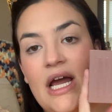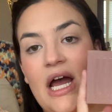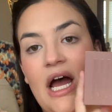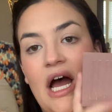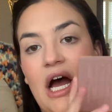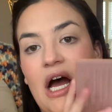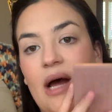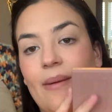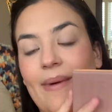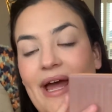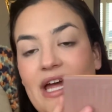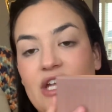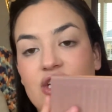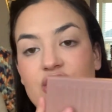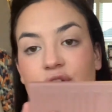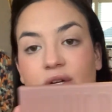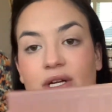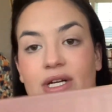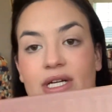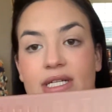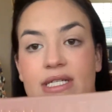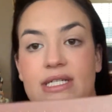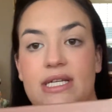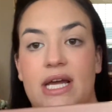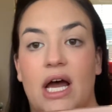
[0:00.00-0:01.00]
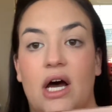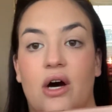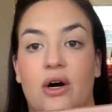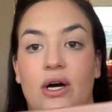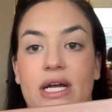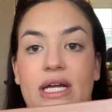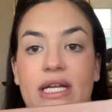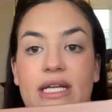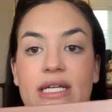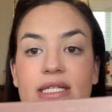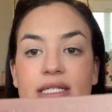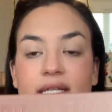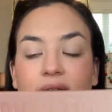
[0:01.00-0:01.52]
As you can tell,
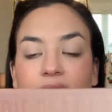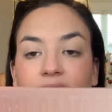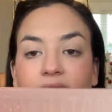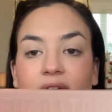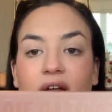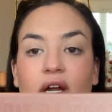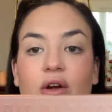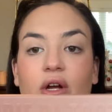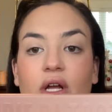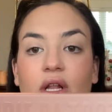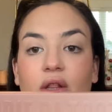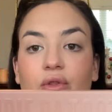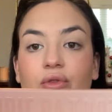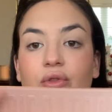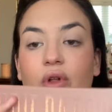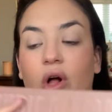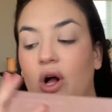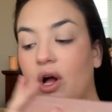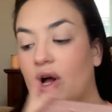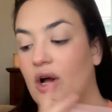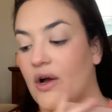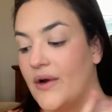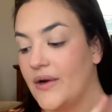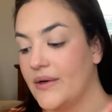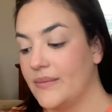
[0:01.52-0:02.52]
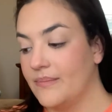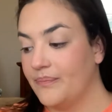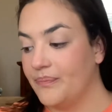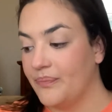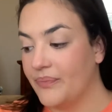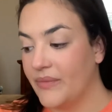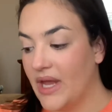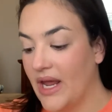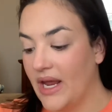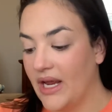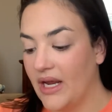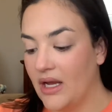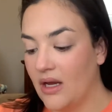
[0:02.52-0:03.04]
it is very long
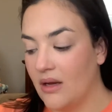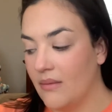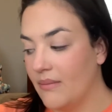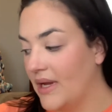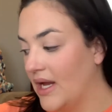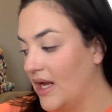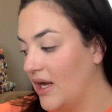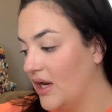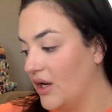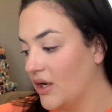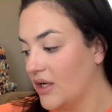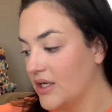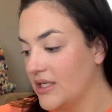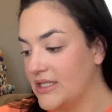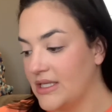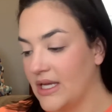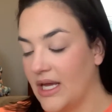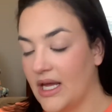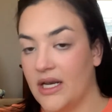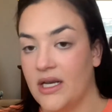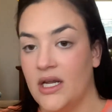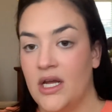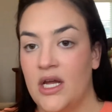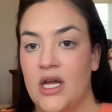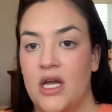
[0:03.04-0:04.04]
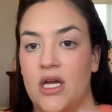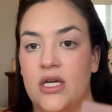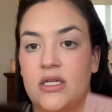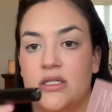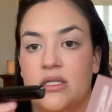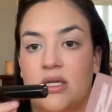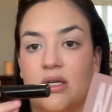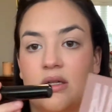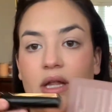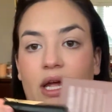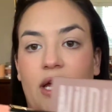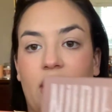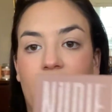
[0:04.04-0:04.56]
in comparison
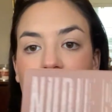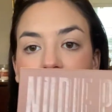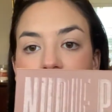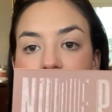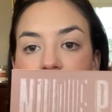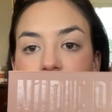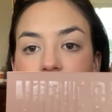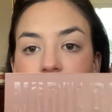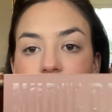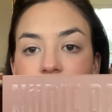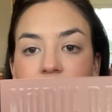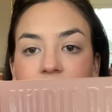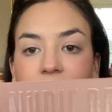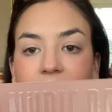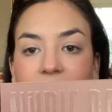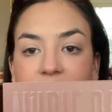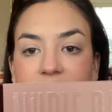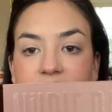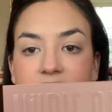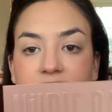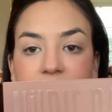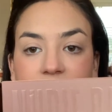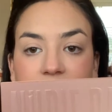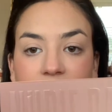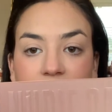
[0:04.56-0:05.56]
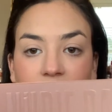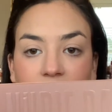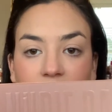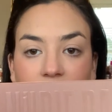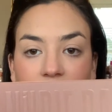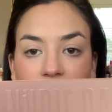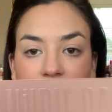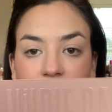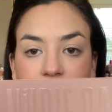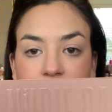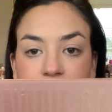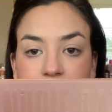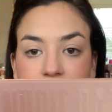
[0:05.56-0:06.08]
to like a tube of
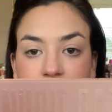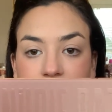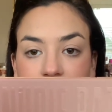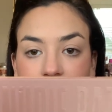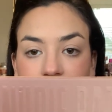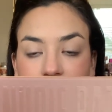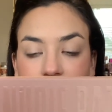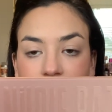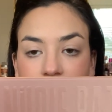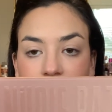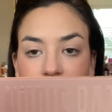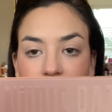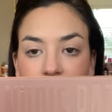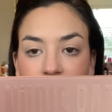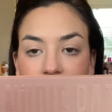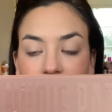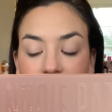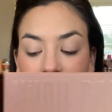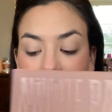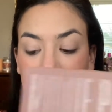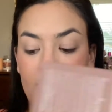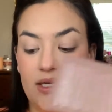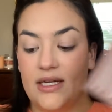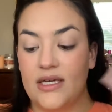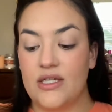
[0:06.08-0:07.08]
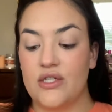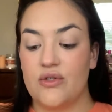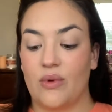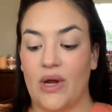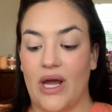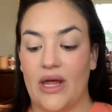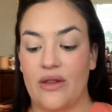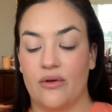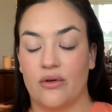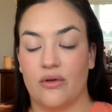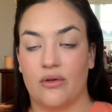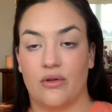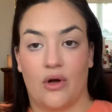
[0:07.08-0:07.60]
mascara. It is
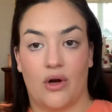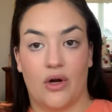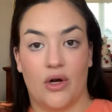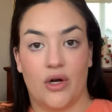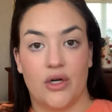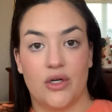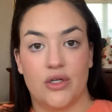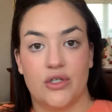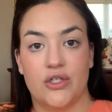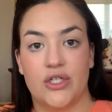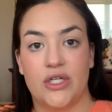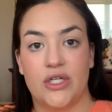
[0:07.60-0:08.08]
rather large.